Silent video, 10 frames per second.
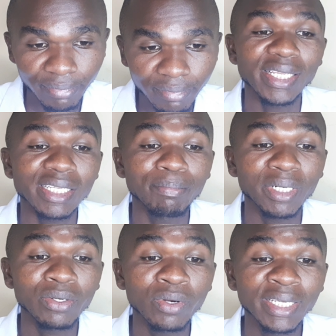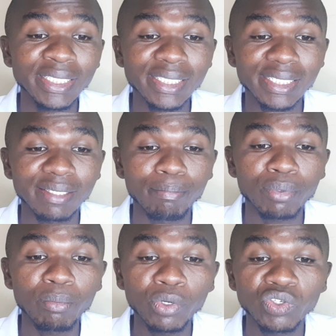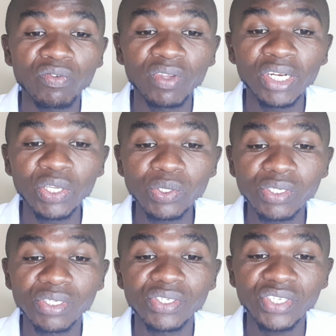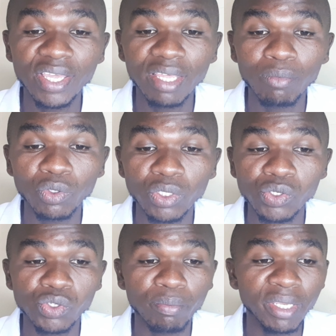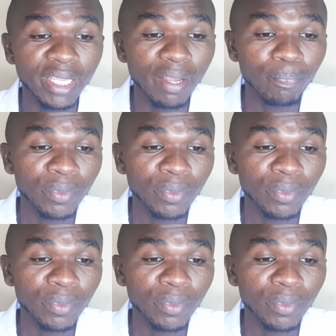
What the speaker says: Last but not least, promote your videos, share them on your social media.